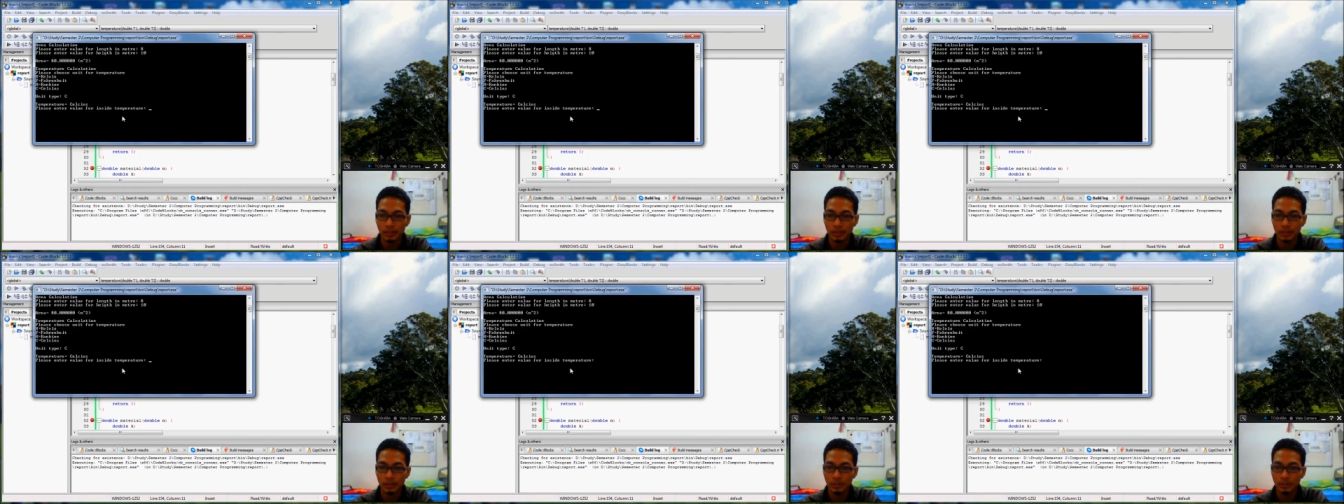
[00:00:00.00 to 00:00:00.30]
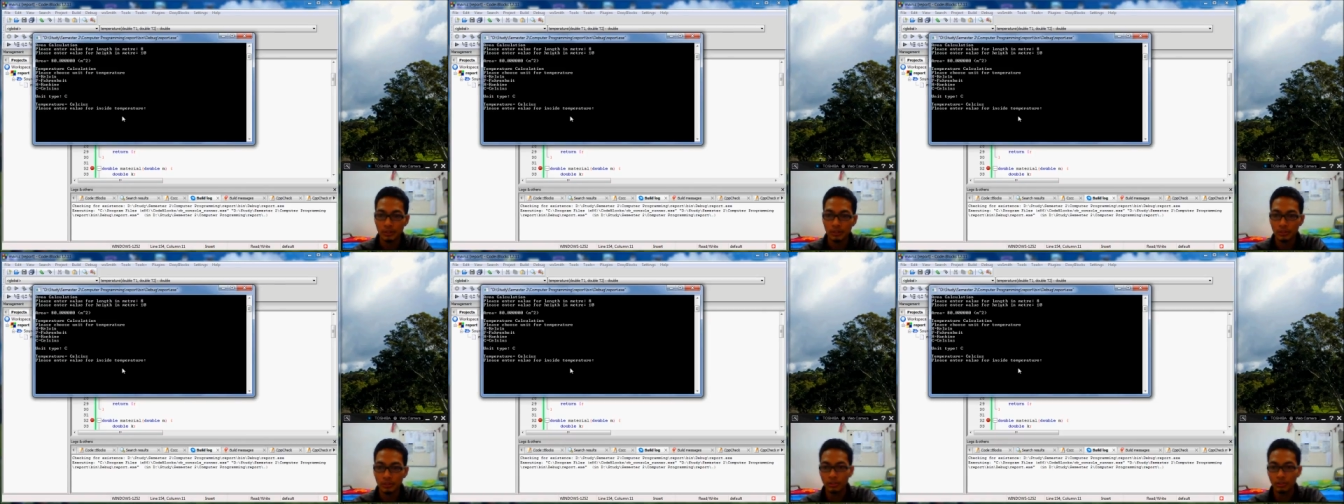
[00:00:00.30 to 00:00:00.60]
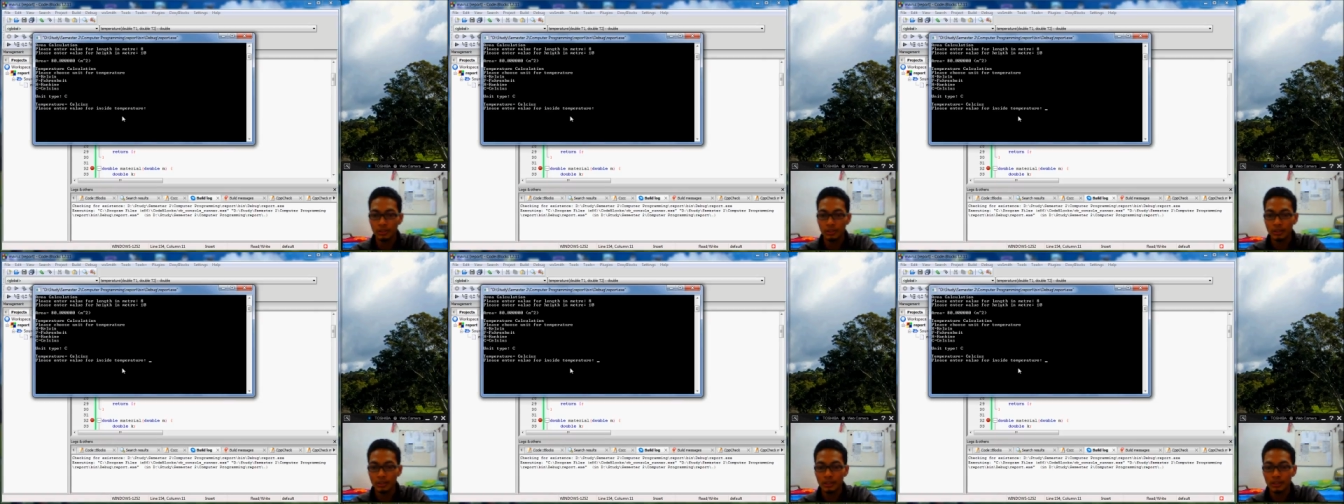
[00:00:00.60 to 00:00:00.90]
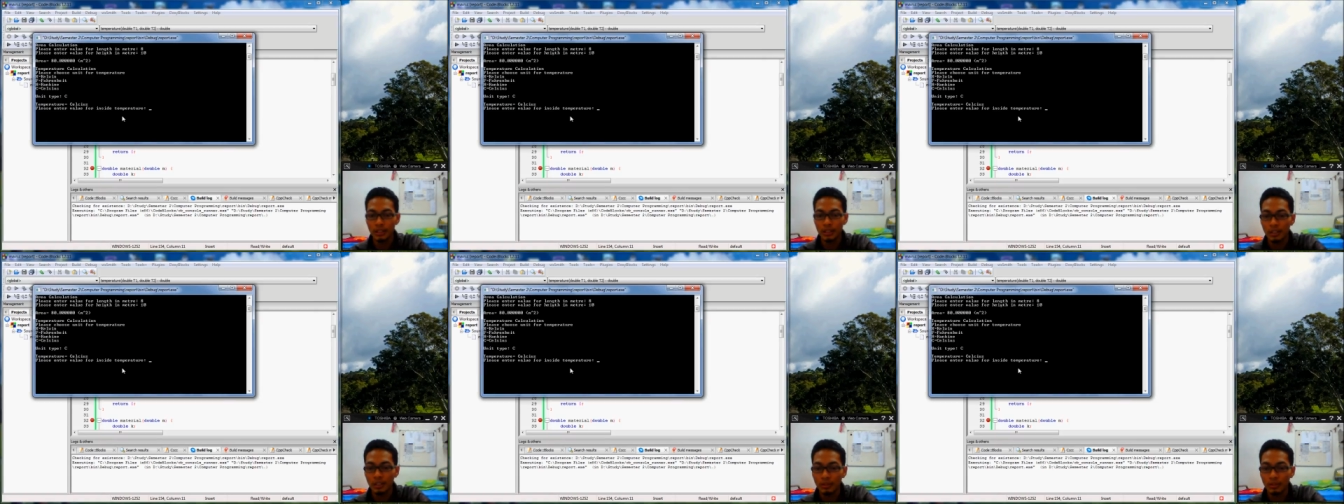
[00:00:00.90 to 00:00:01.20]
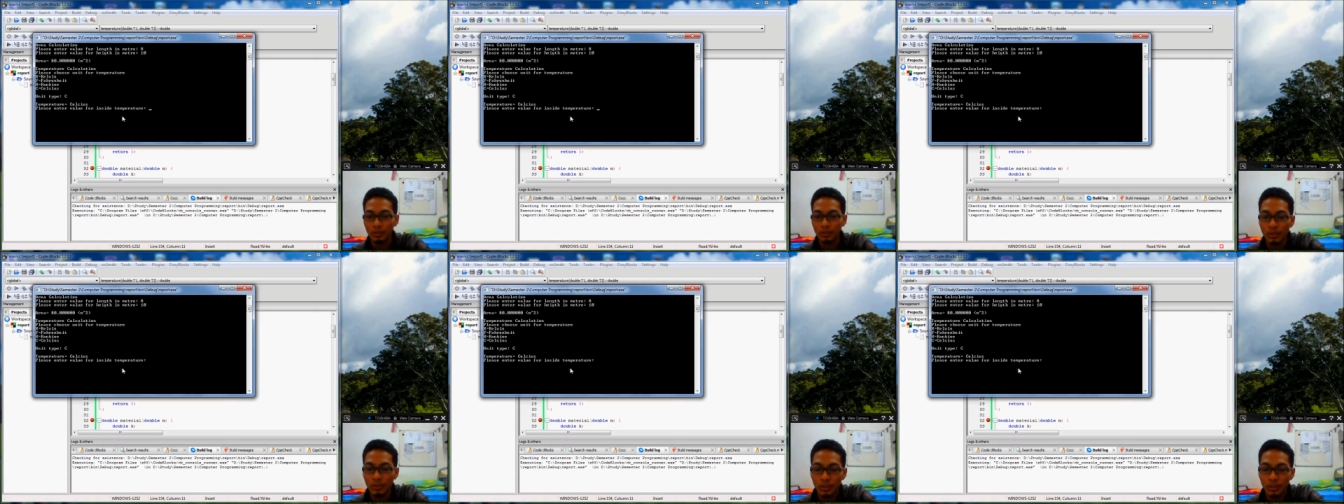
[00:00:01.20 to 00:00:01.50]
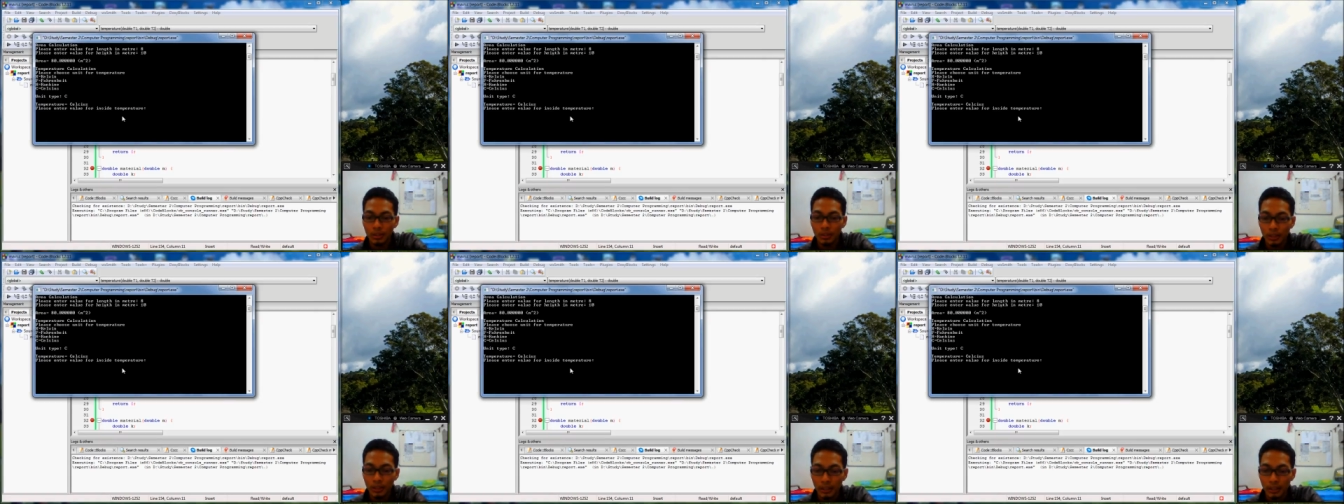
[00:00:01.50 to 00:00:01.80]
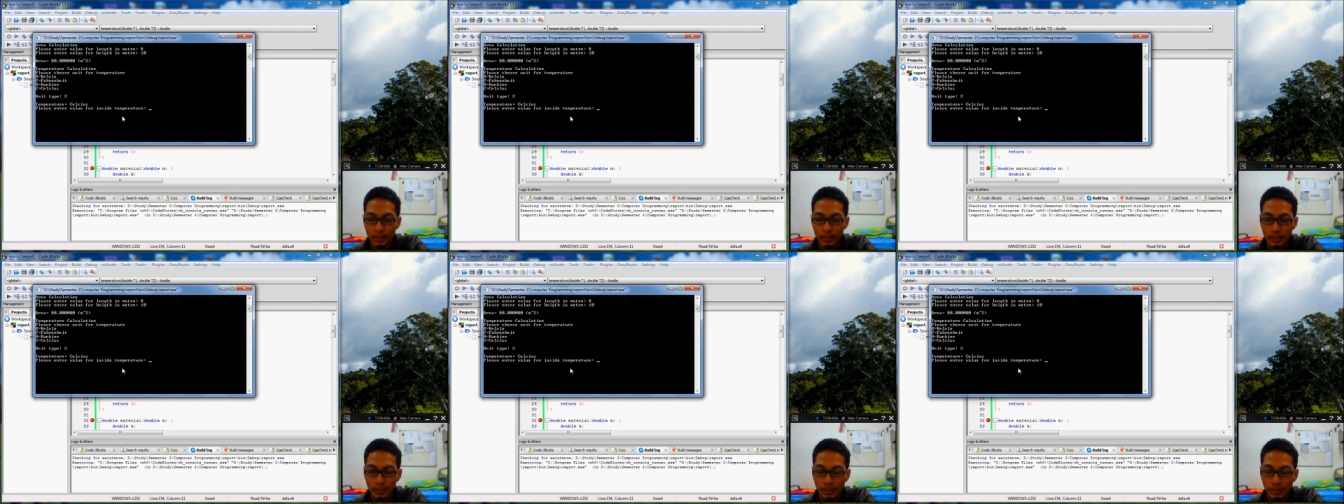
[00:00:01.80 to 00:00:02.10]
So inside
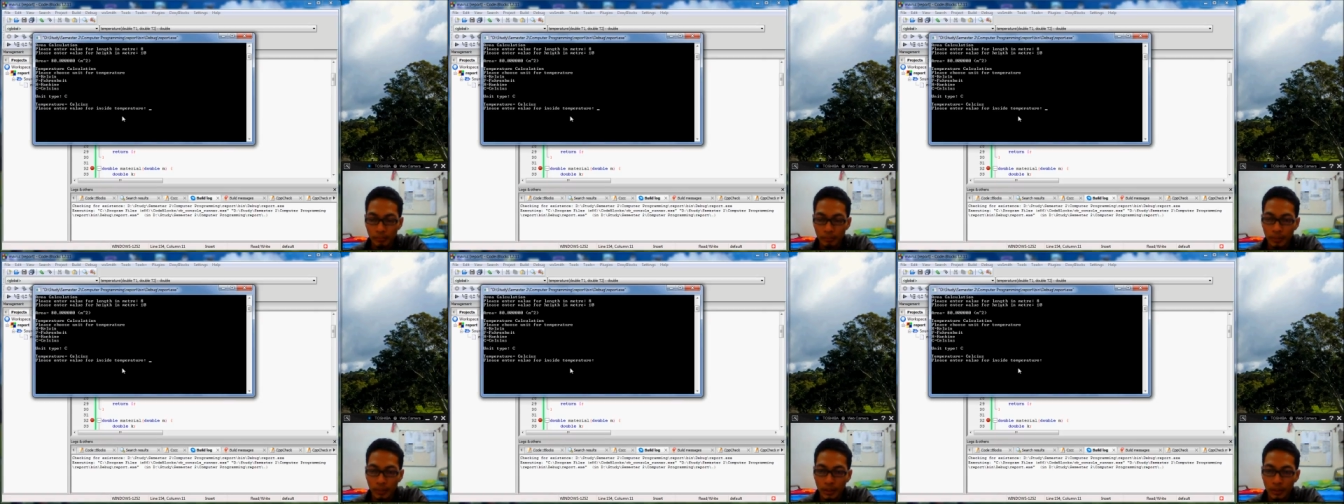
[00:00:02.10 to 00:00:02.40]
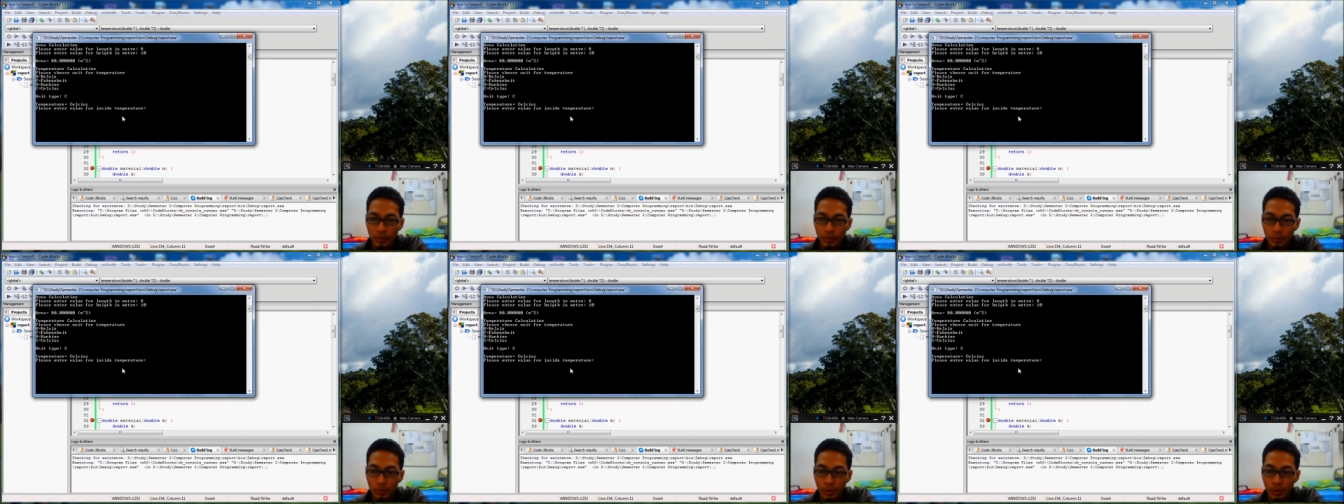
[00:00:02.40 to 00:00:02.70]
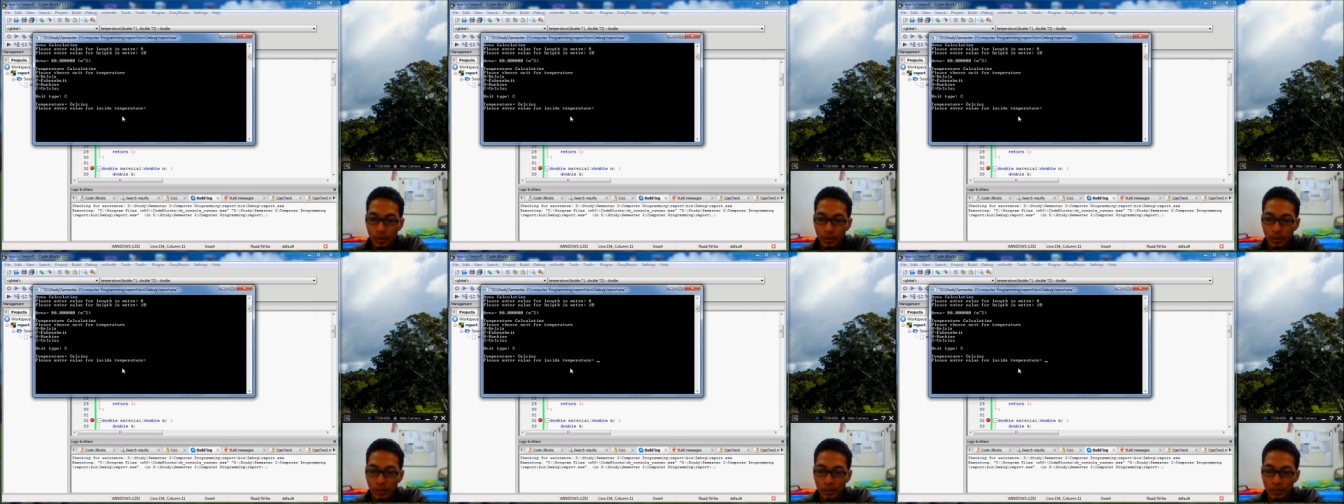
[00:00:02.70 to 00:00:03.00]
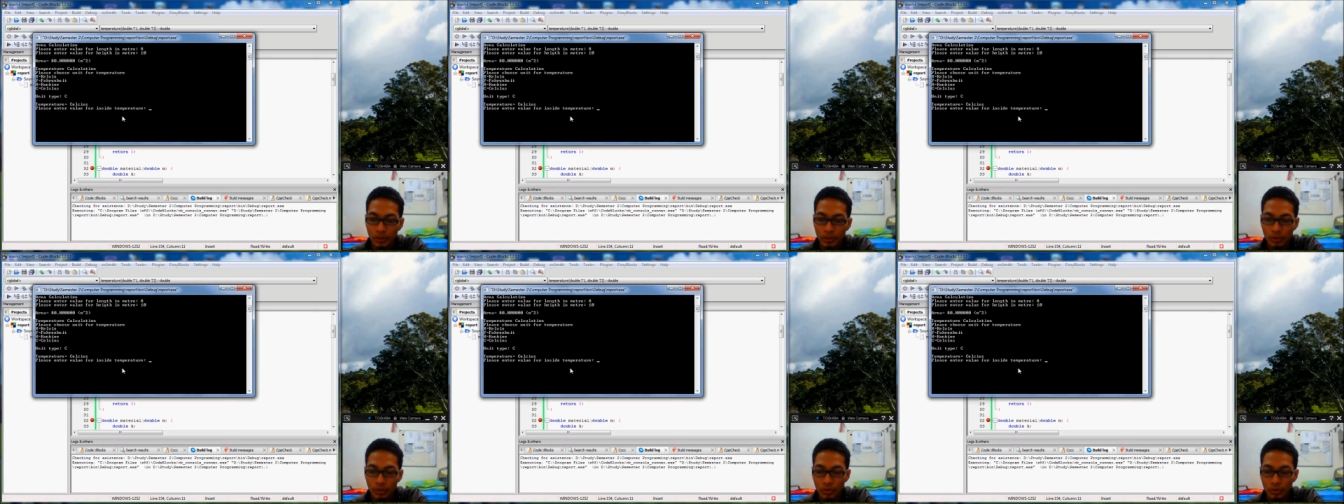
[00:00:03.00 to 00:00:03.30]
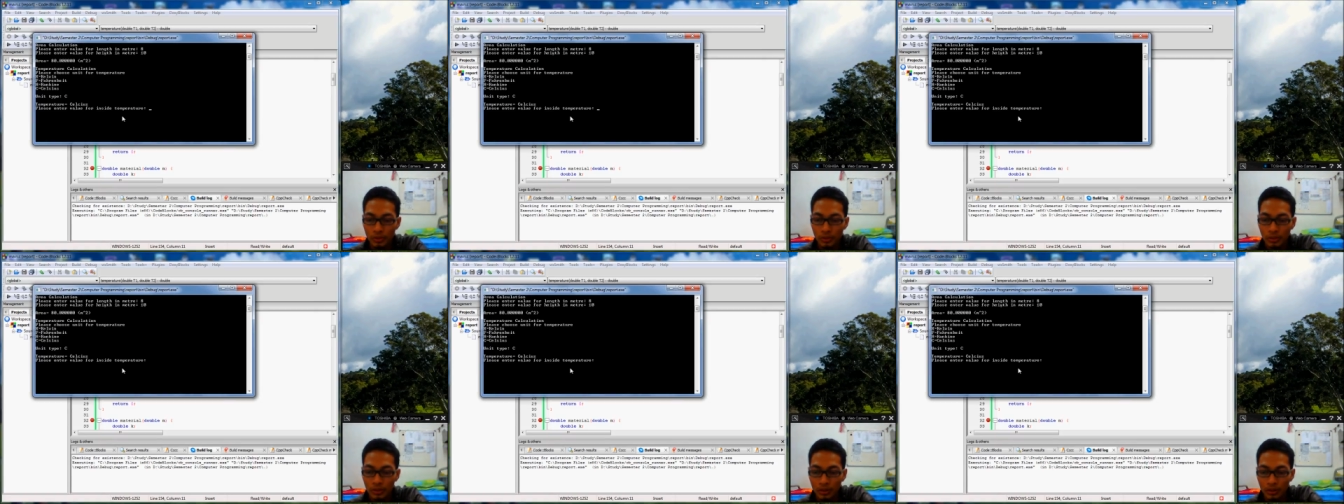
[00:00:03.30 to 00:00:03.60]
example we choose